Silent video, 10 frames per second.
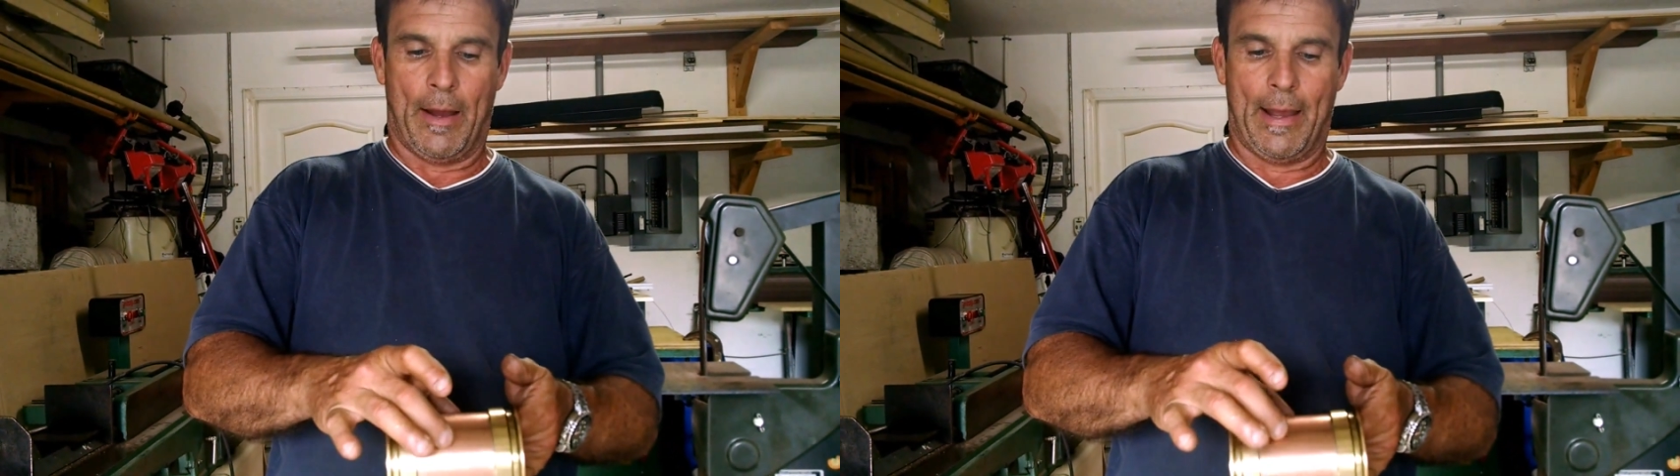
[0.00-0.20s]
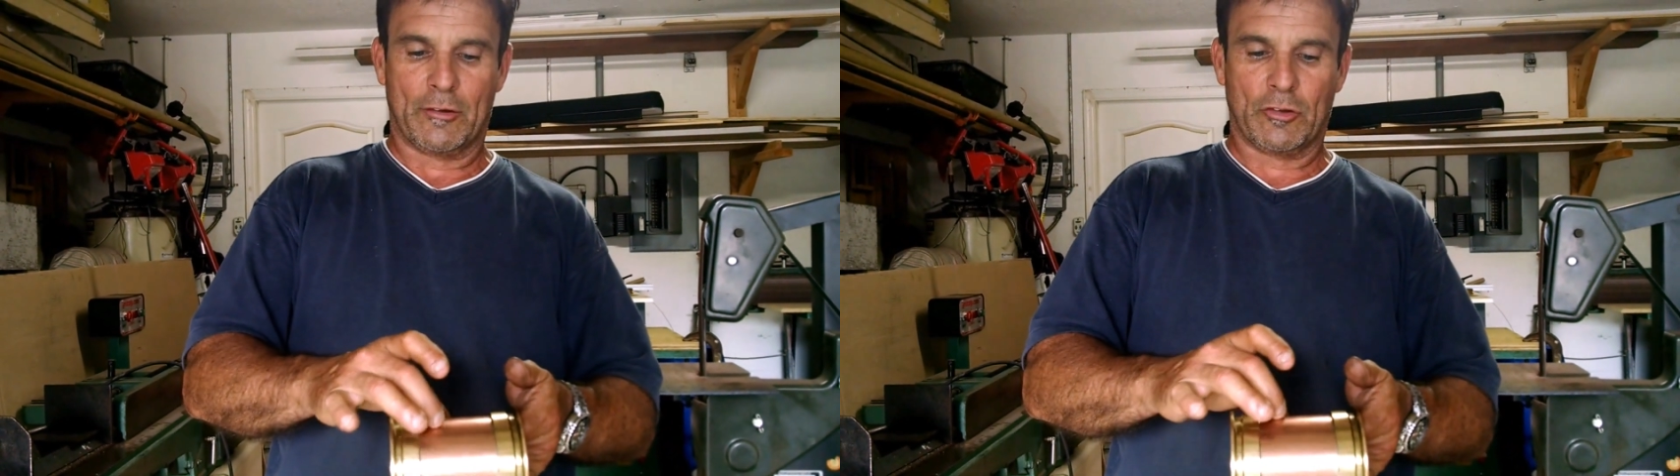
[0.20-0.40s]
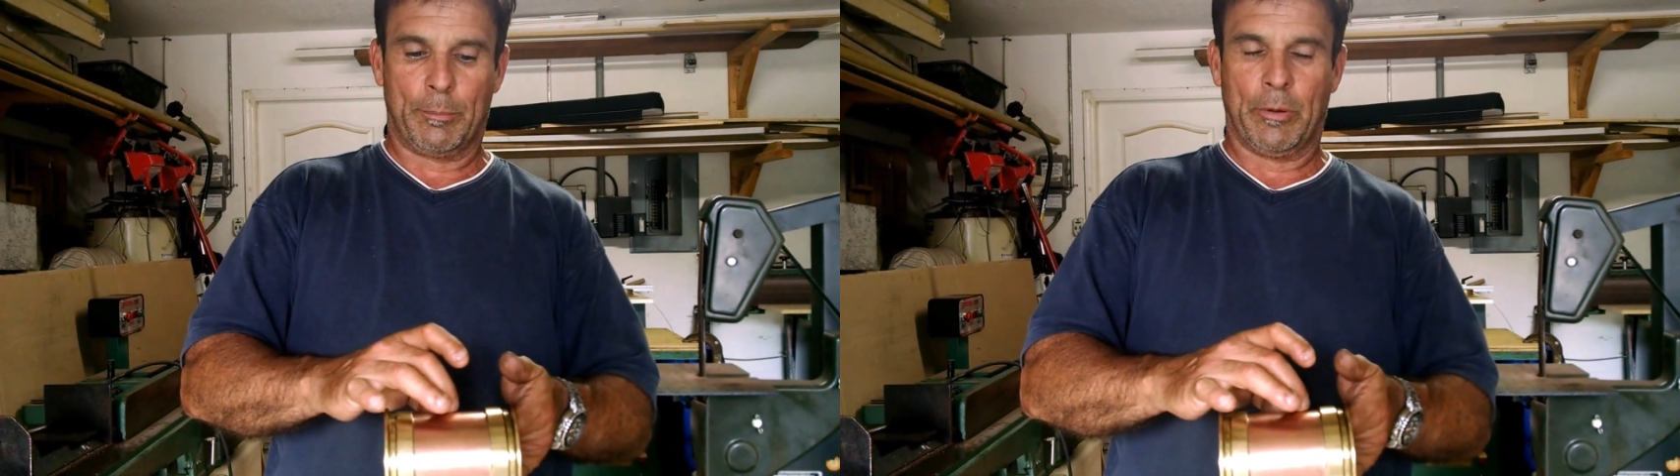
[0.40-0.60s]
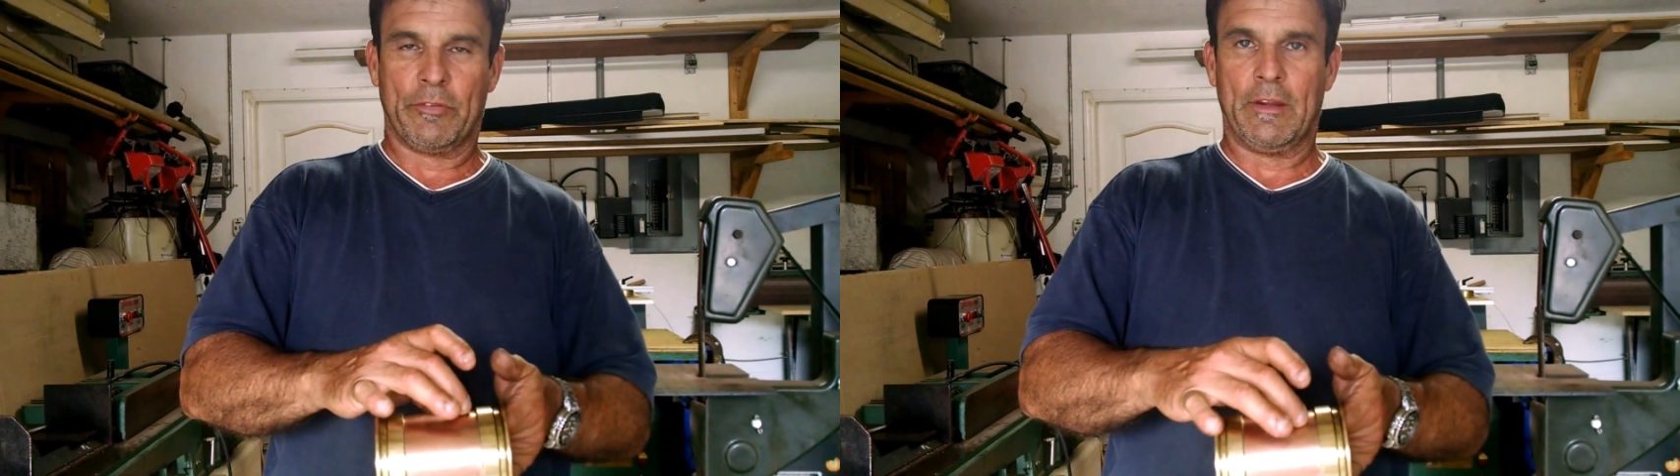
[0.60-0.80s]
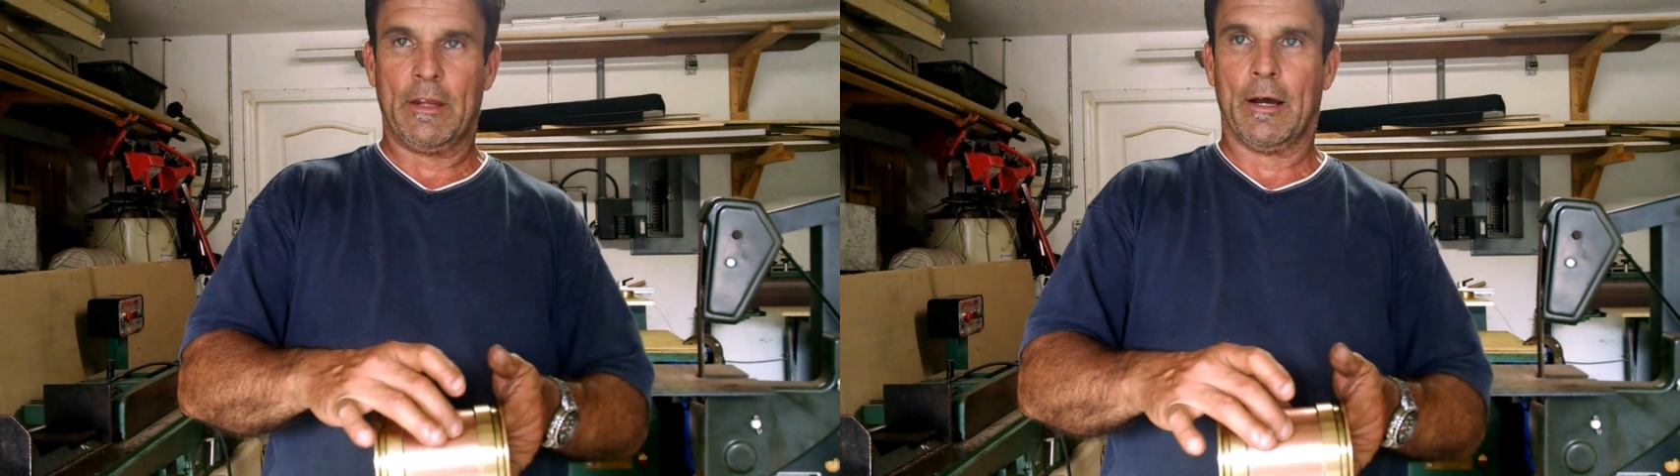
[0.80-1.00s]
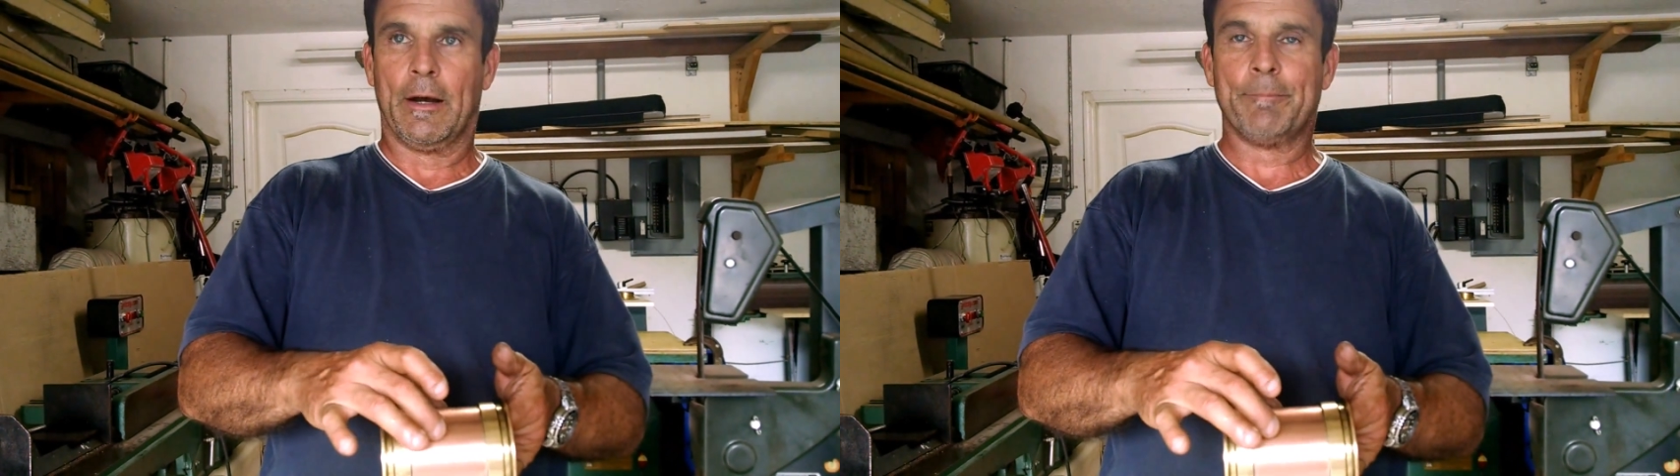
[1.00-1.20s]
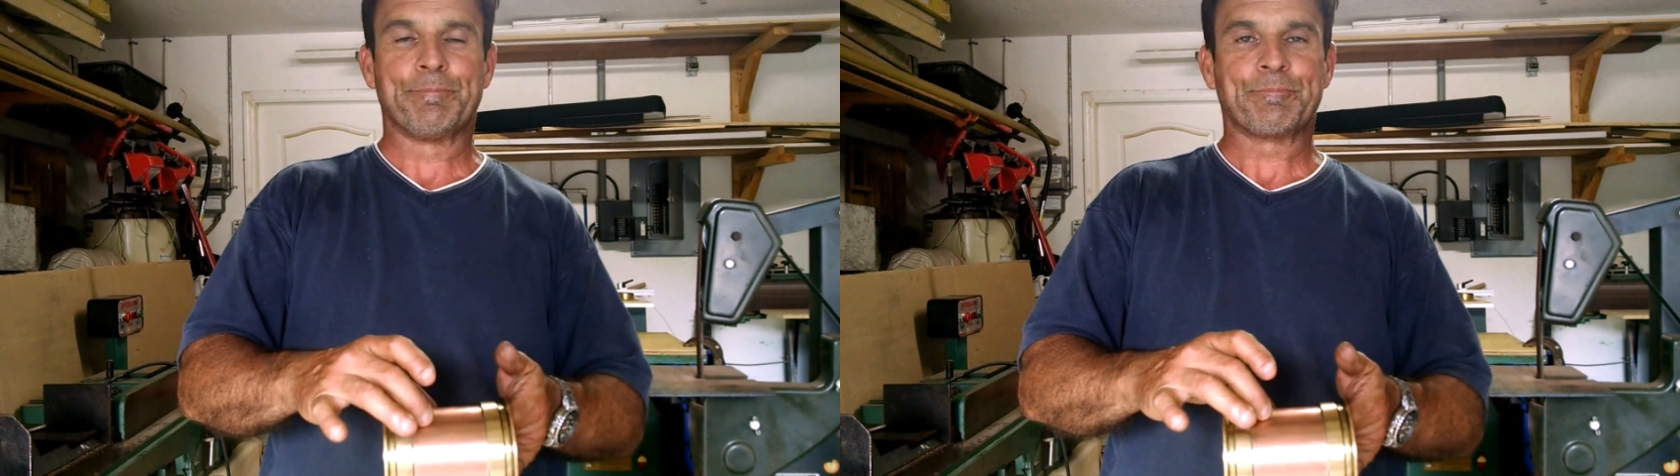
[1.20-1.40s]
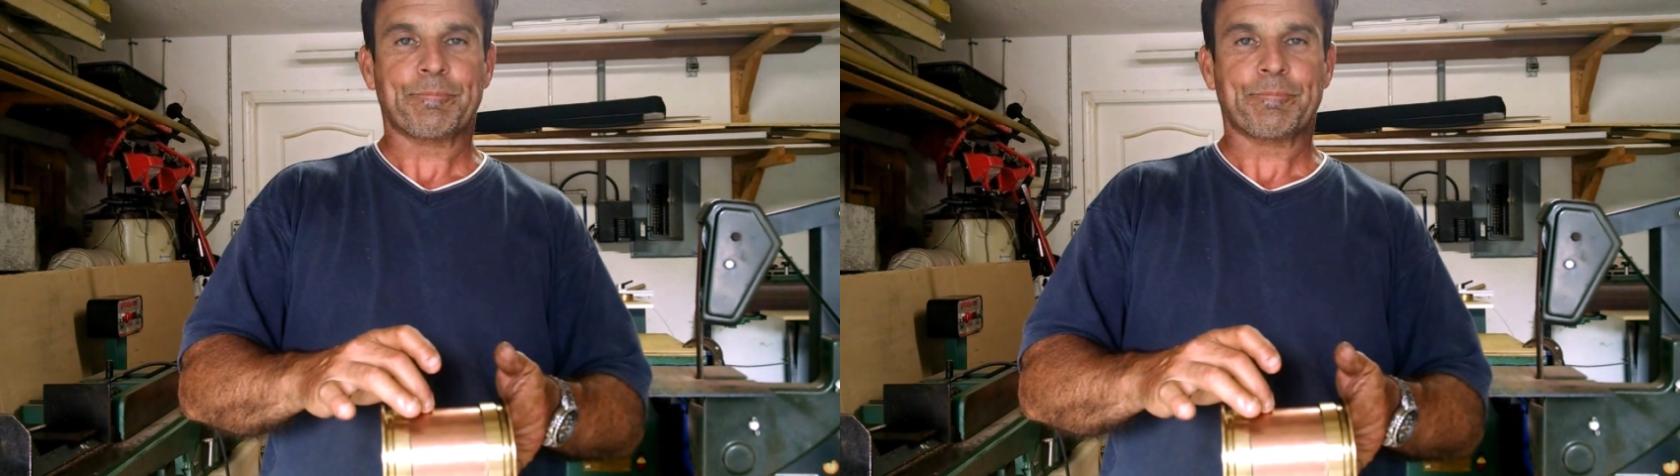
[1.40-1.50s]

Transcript: I actually put the, uh,